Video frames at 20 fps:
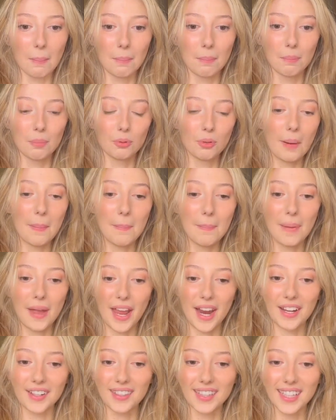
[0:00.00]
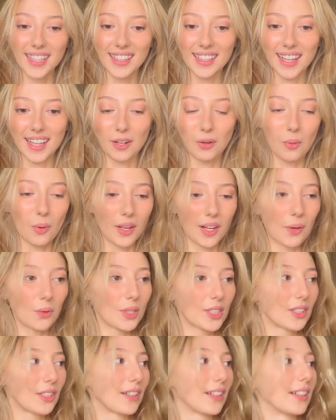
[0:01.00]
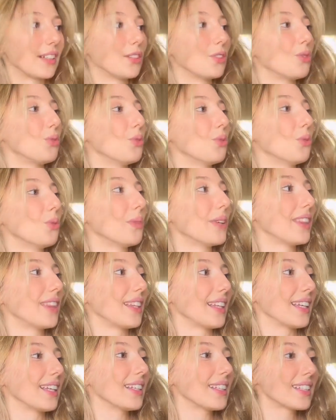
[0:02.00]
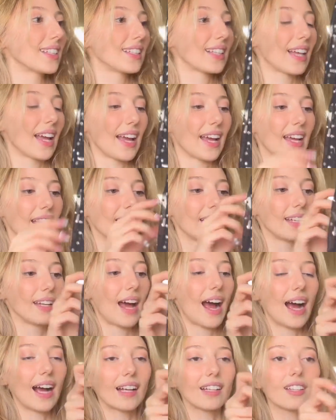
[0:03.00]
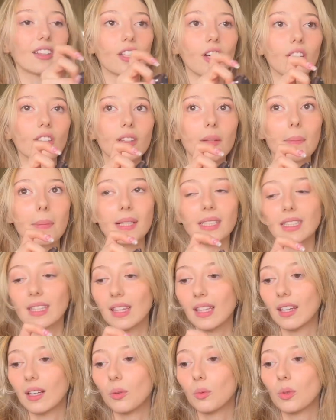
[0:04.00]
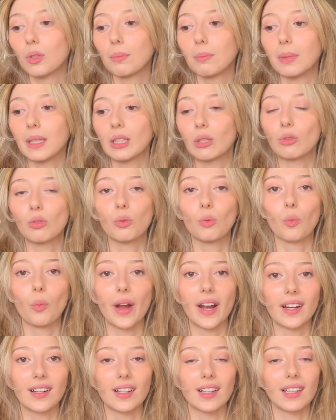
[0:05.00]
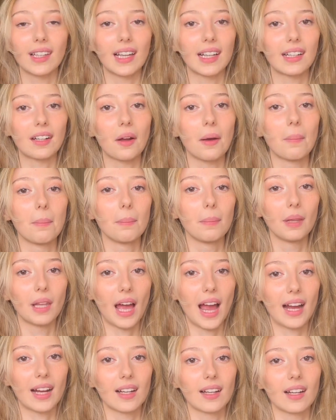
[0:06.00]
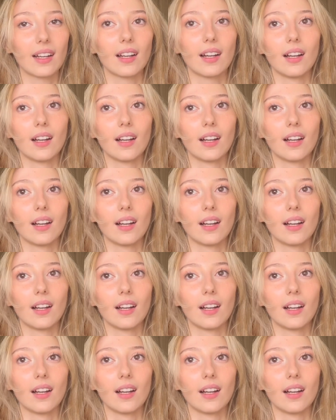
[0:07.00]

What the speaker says: preparing like what I was gonna do with this, and I thought the best thing would be to wear like a black